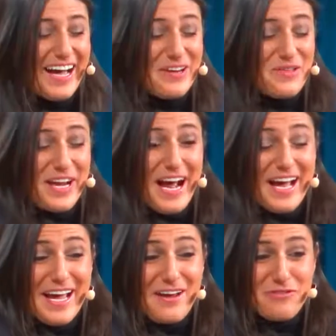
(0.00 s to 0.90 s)
I know that I
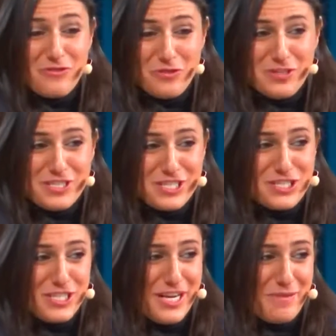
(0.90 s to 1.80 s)
have phone
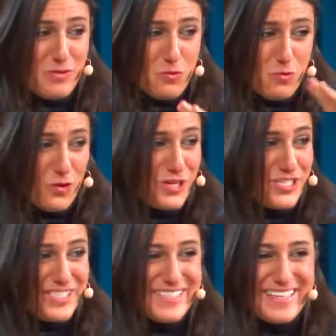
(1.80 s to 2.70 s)
addiction. I'm the
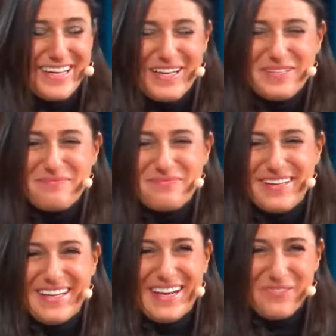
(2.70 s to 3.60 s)
worst,
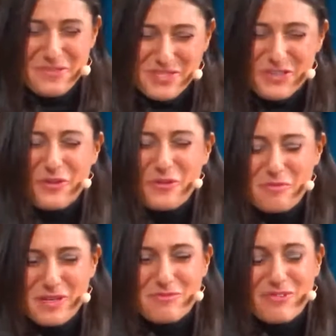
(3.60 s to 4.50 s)
and I struggle with
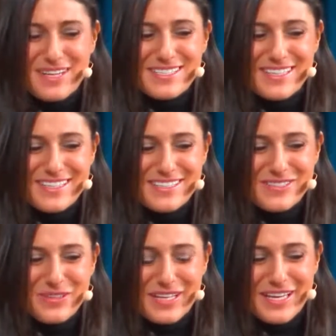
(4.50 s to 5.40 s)
being present.
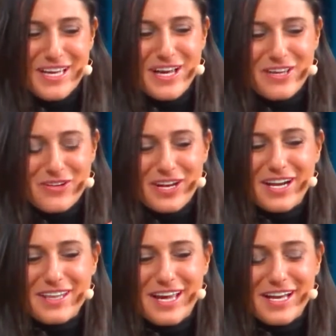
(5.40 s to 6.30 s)
So, like, you're
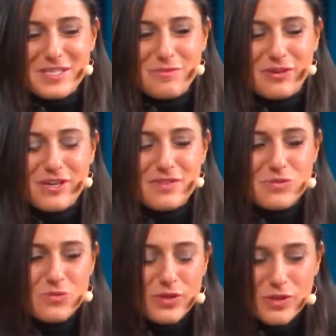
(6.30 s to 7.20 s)
kind of the expert. Give us
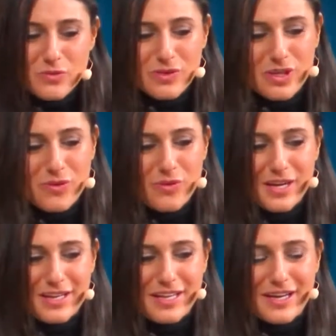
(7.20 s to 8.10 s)
really, really
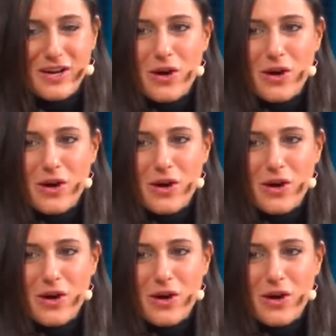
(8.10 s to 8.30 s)
quick, like,